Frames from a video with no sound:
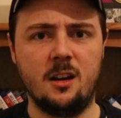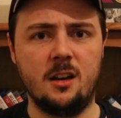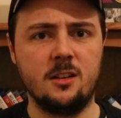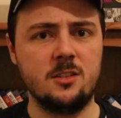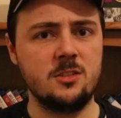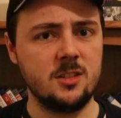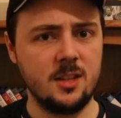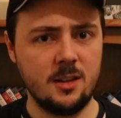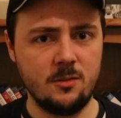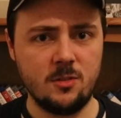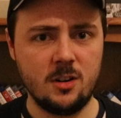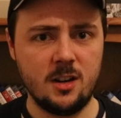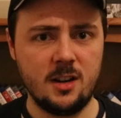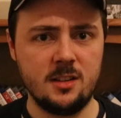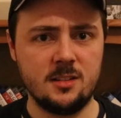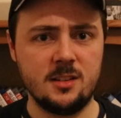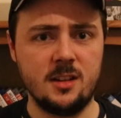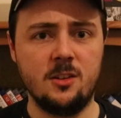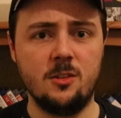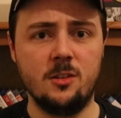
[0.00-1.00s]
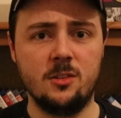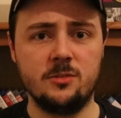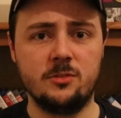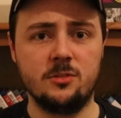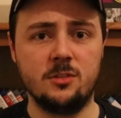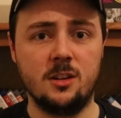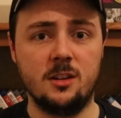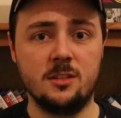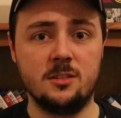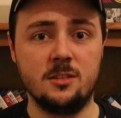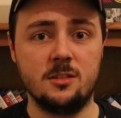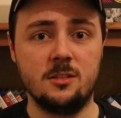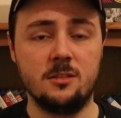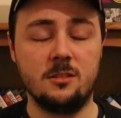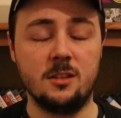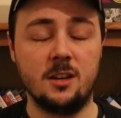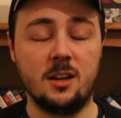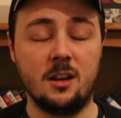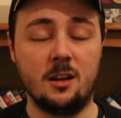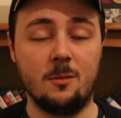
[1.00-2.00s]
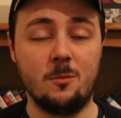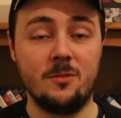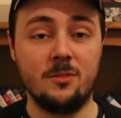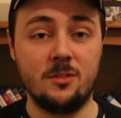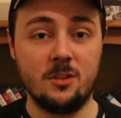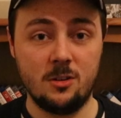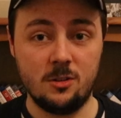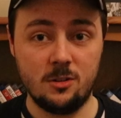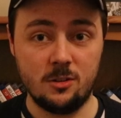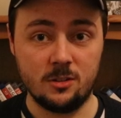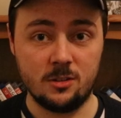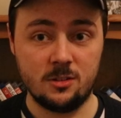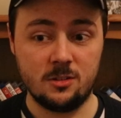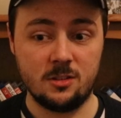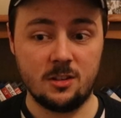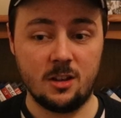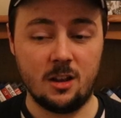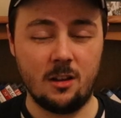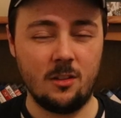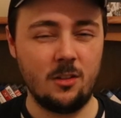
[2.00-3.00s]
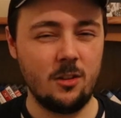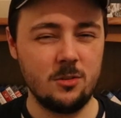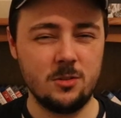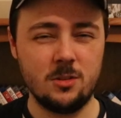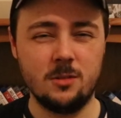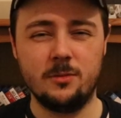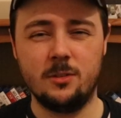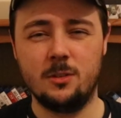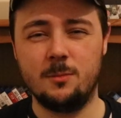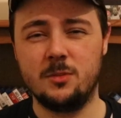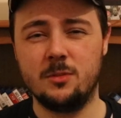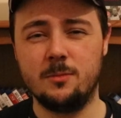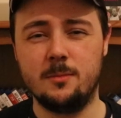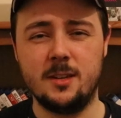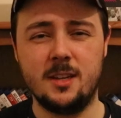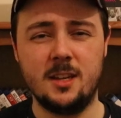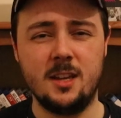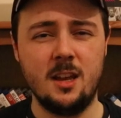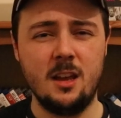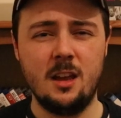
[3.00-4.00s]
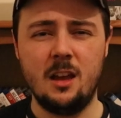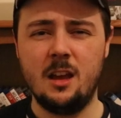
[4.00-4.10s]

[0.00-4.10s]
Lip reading: Sunrise and Nosferatu, of course, those two films for me